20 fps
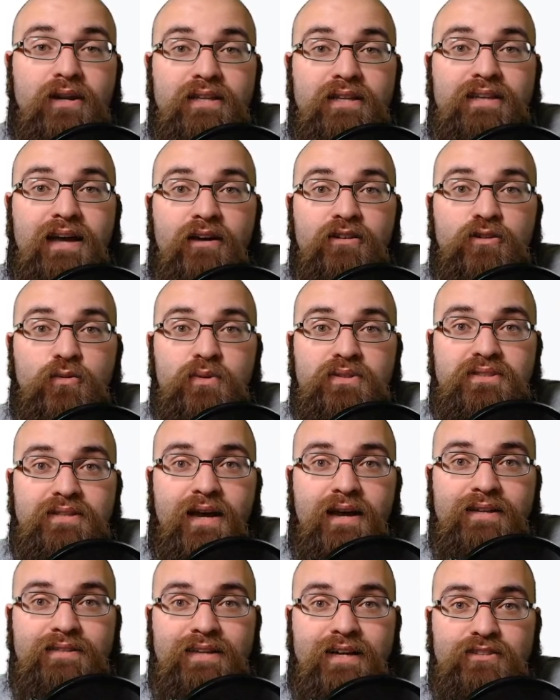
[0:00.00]
it down to a
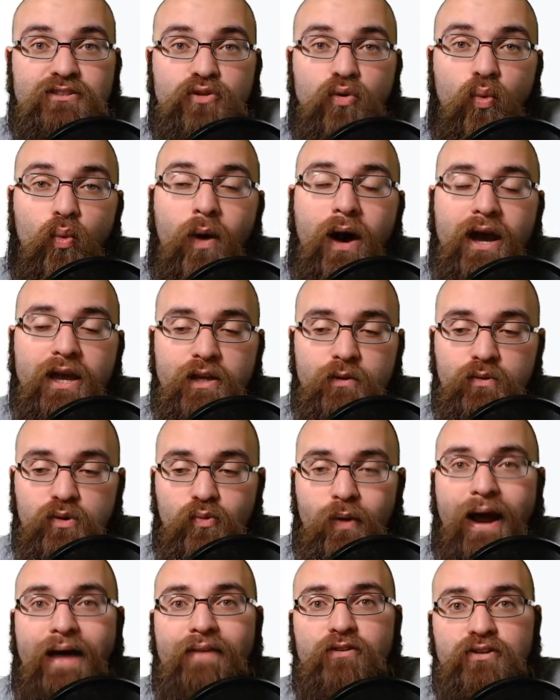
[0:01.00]
science as to why you would
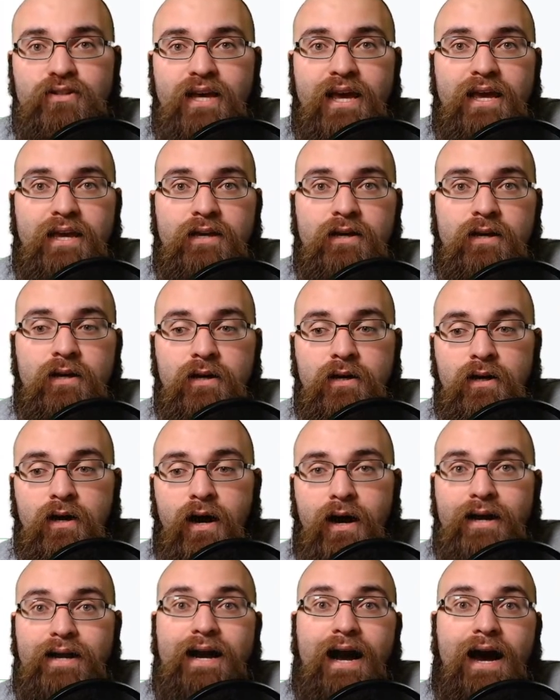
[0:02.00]
rather take
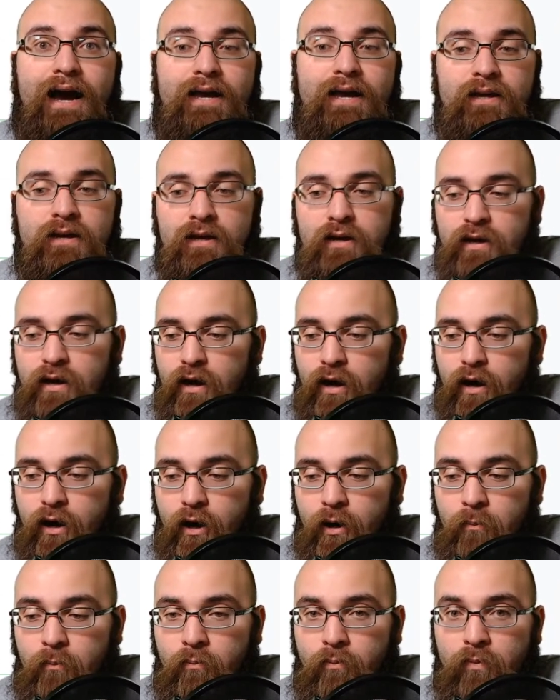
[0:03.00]
a guy
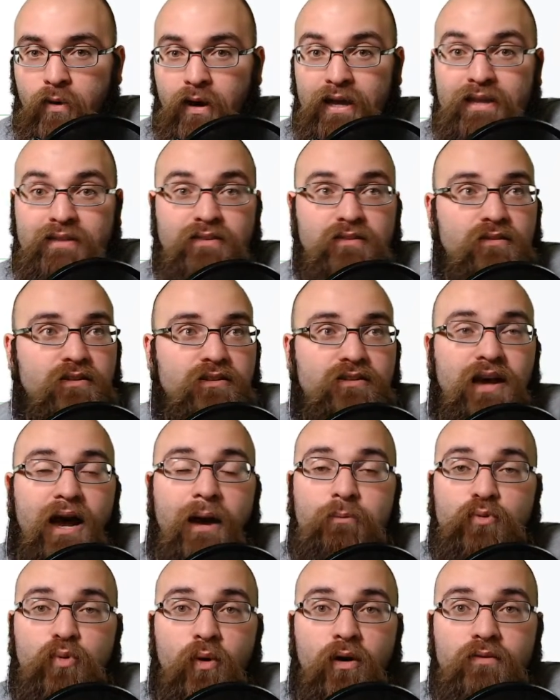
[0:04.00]
in the
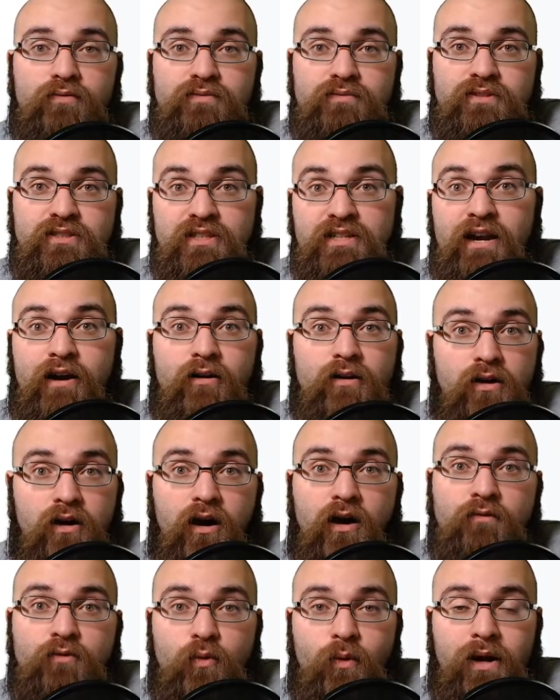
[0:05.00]
top 12 scenario
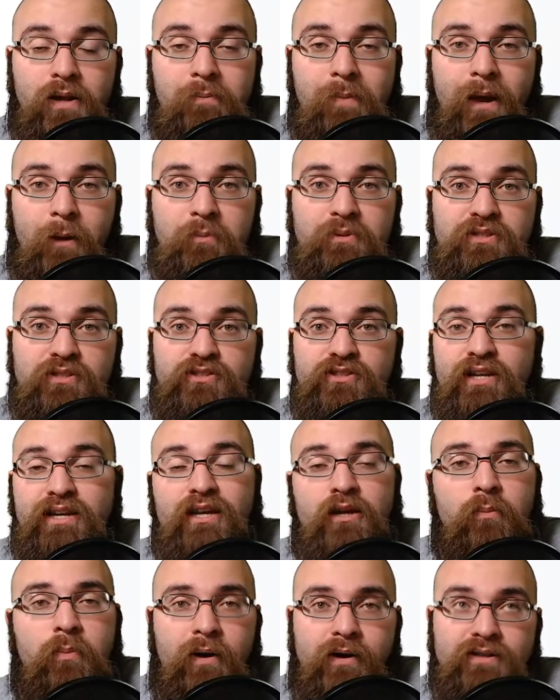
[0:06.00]
of the running back position in
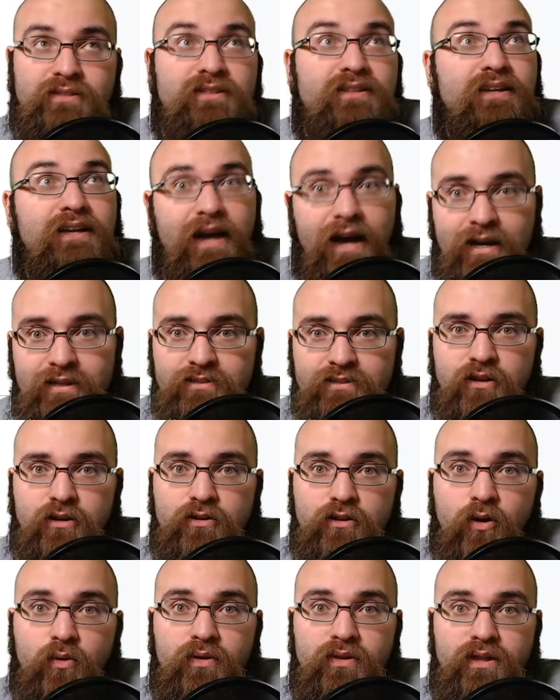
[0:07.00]
comparison to guys that are
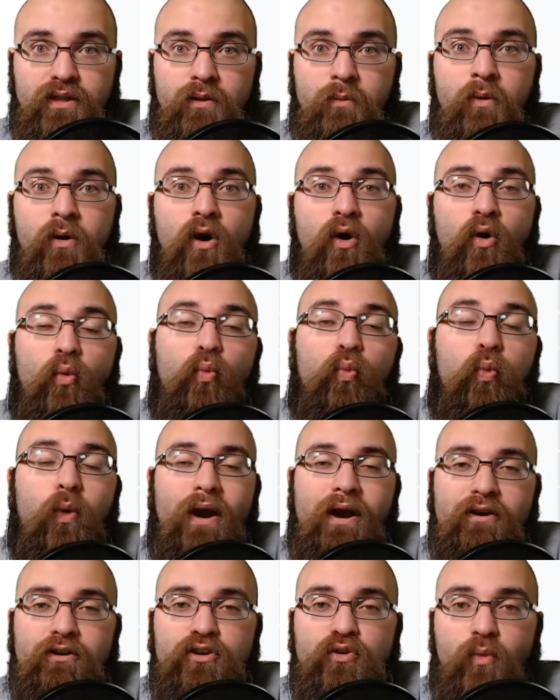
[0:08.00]
lower than them,
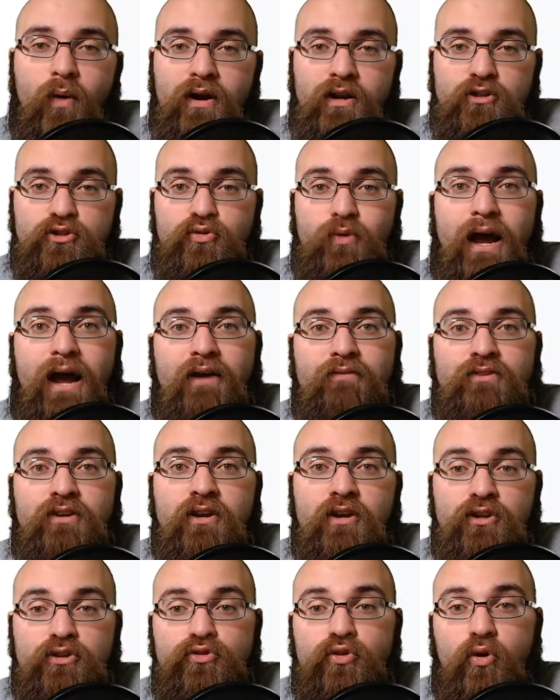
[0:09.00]
where you want to draft
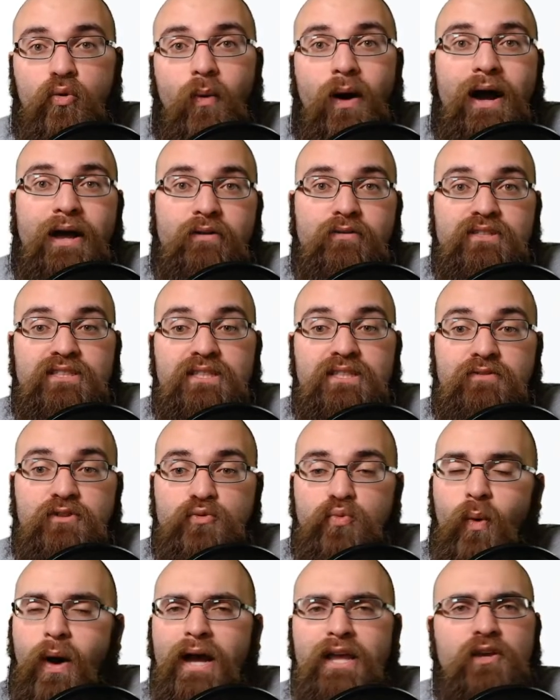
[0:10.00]
your wide receivers,
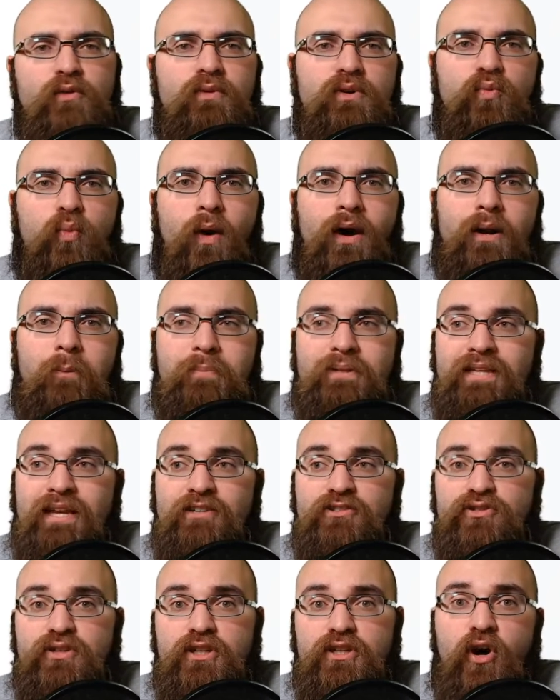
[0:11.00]
why you would want to
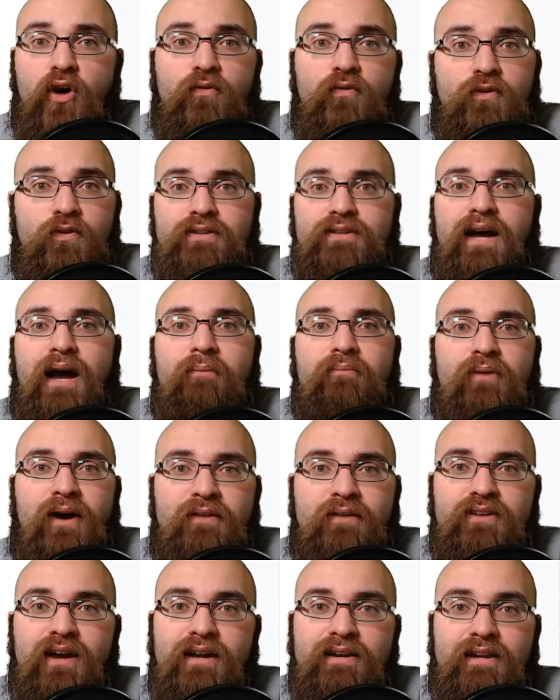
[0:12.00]
potentially go for a top
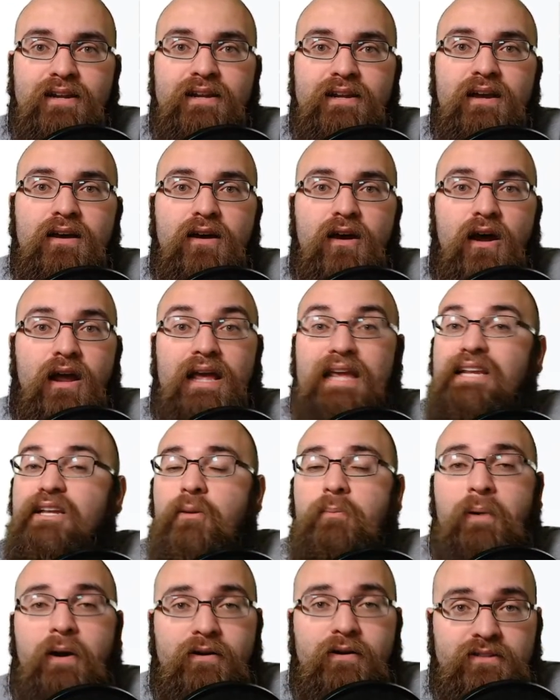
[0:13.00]
five tight end in
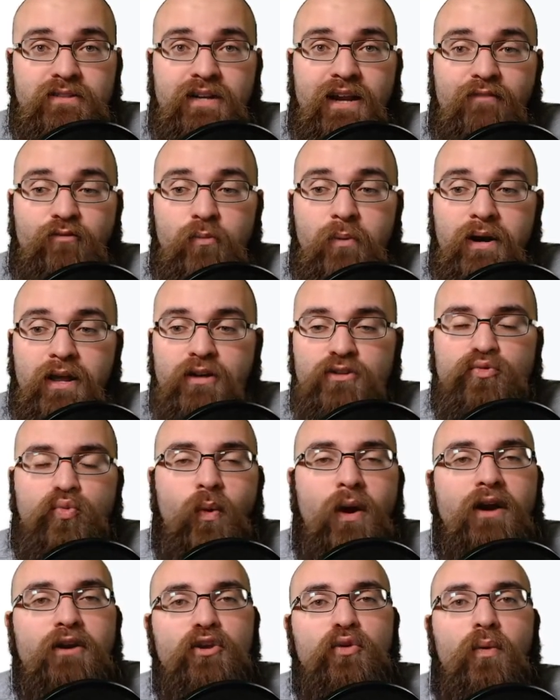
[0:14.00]
comparison to everybody else,
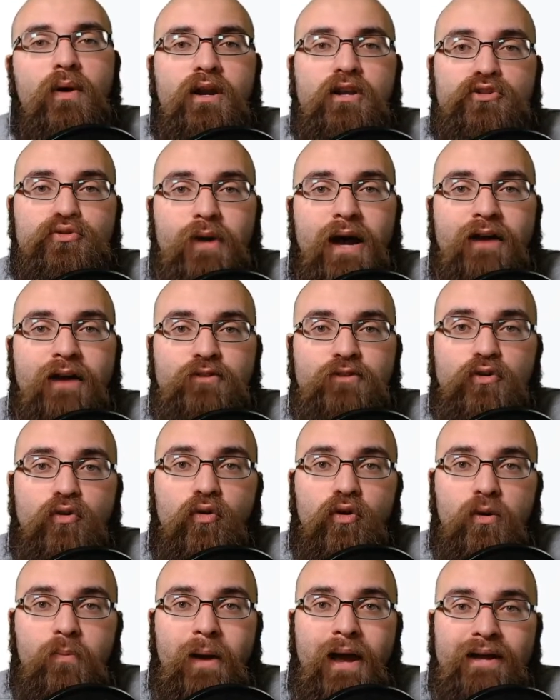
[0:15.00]
where you want to draft your
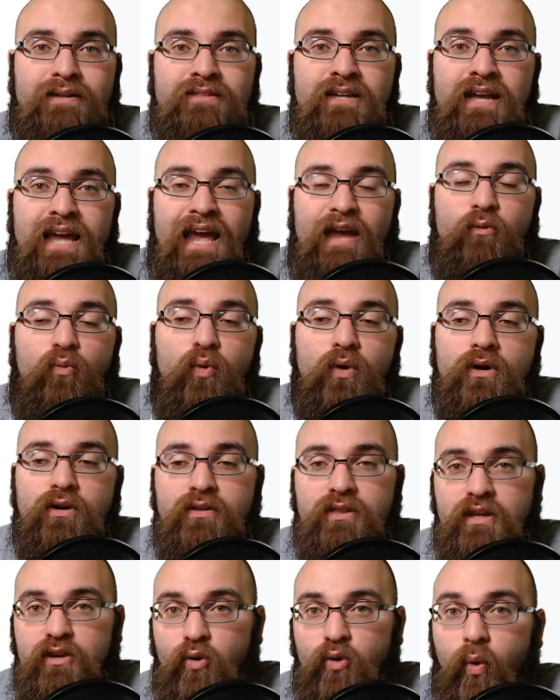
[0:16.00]
quarterbacks, and what are
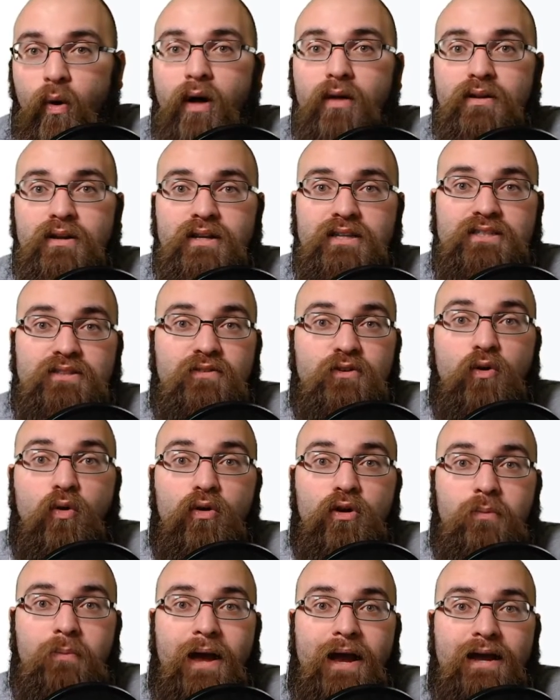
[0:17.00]
the qualities of a
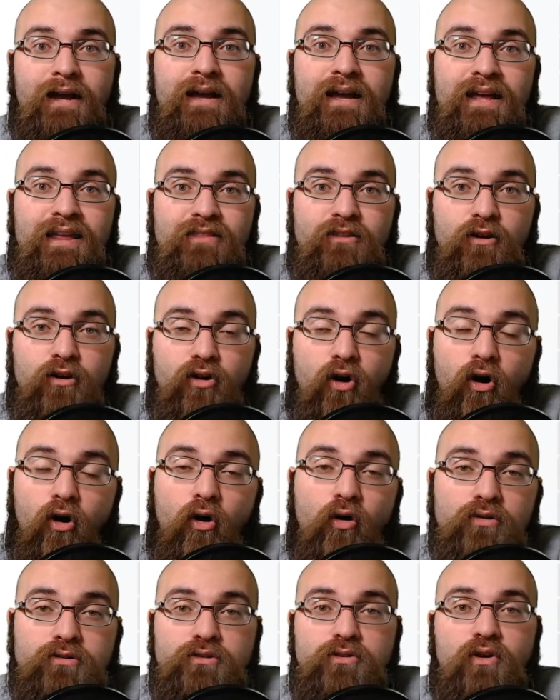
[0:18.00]
quarterback that are
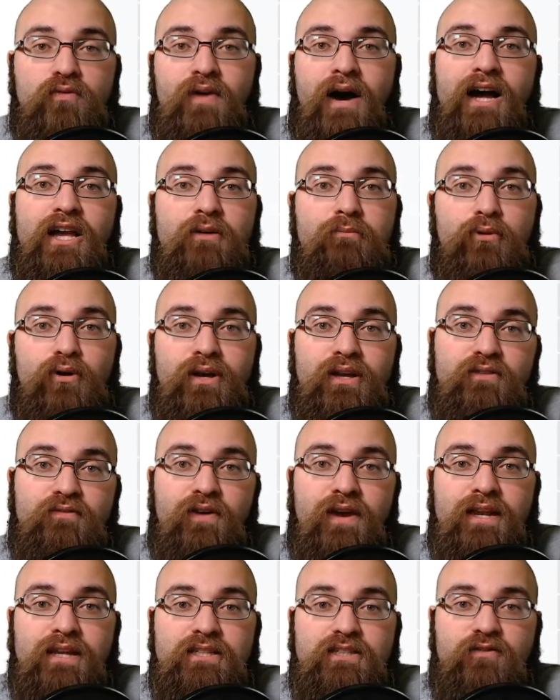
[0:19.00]
also valuable in
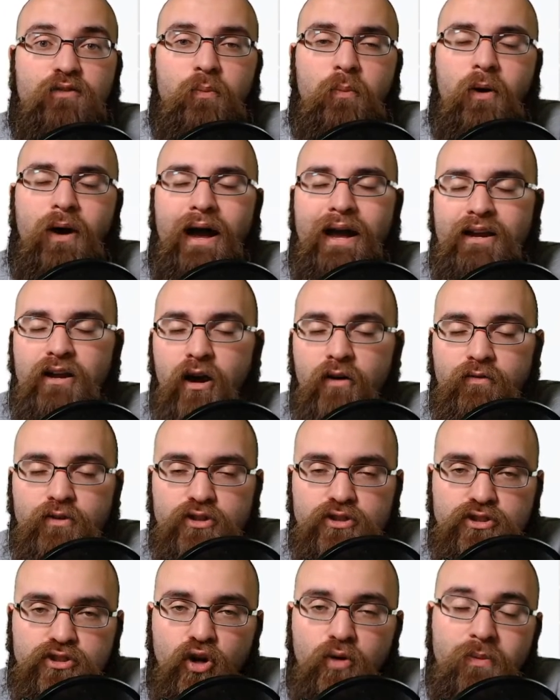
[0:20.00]
fantasy football. I cover
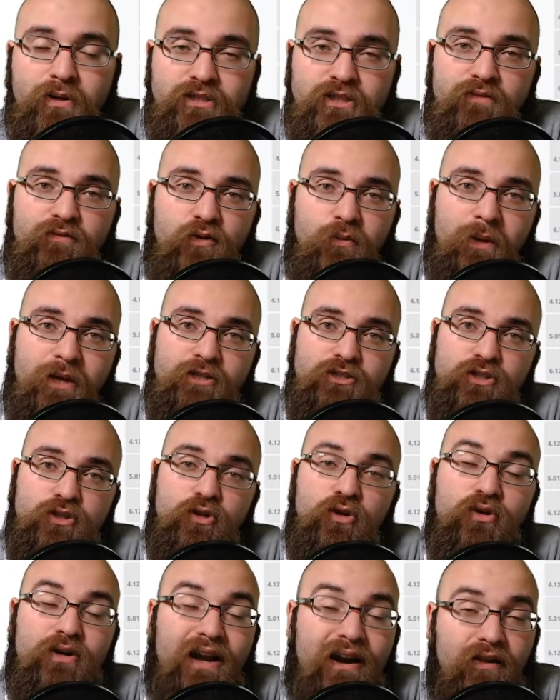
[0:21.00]
so much information. You
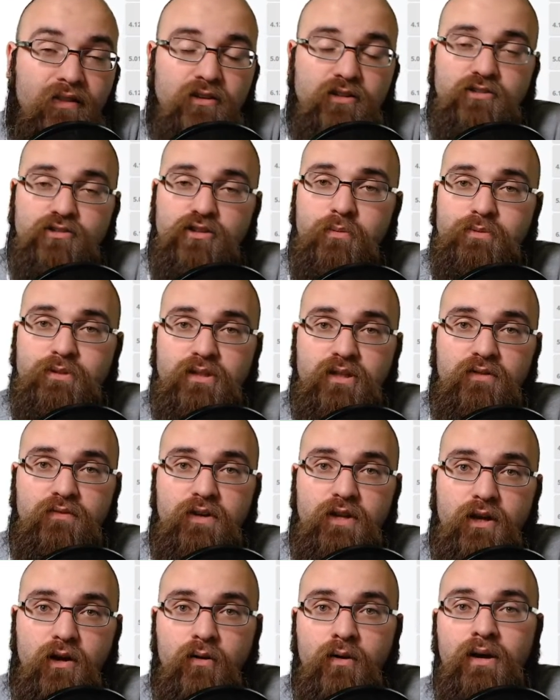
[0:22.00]
go down to the description of the
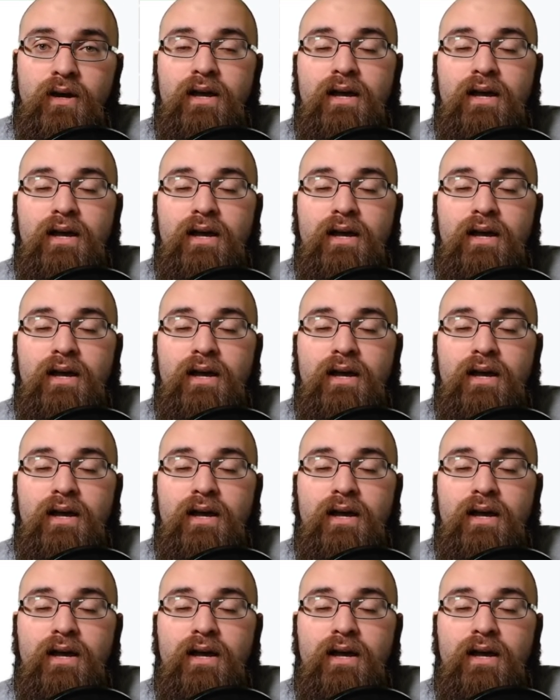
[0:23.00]
video.